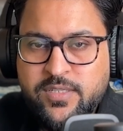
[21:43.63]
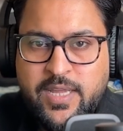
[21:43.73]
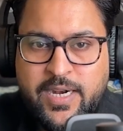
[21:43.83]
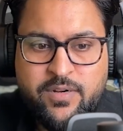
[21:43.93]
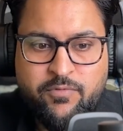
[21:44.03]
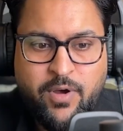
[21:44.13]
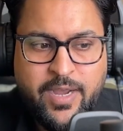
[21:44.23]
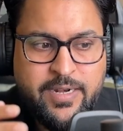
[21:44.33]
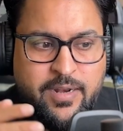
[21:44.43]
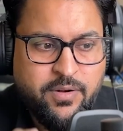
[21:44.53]
That
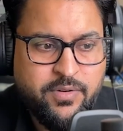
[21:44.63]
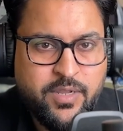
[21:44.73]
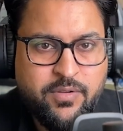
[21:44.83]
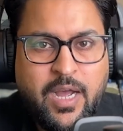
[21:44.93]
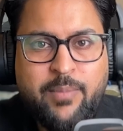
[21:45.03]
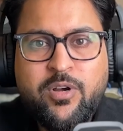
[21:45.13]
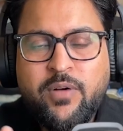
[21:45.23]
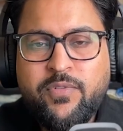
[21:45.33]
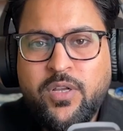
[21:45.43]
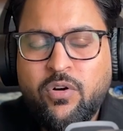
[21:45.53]
while learning, I'm
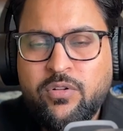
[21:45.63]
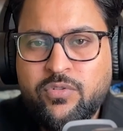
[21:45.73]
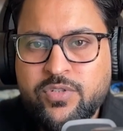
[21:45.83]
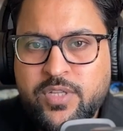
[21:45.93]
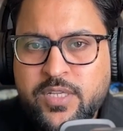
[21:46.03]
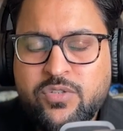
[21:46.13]
covering all those things.